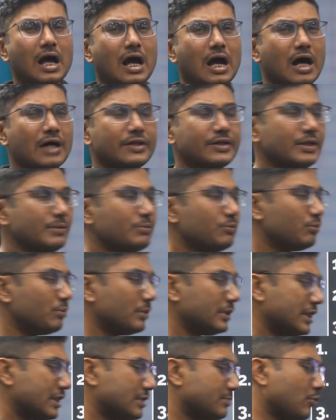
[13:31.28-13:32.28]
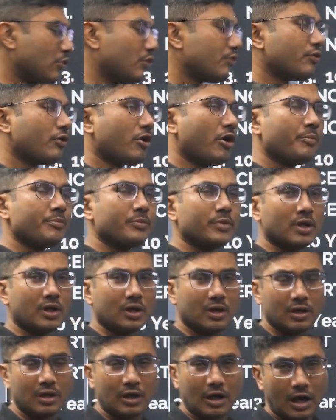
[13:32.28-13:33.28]
this book from
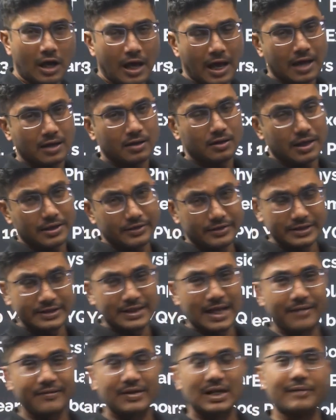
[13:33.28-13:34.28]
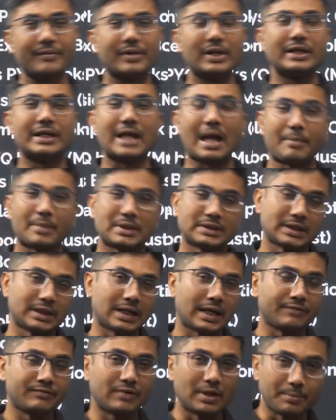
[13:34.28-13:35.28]
it is available in Amazon
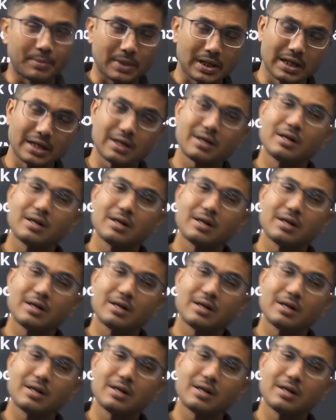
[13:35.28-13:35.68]
and Flipkart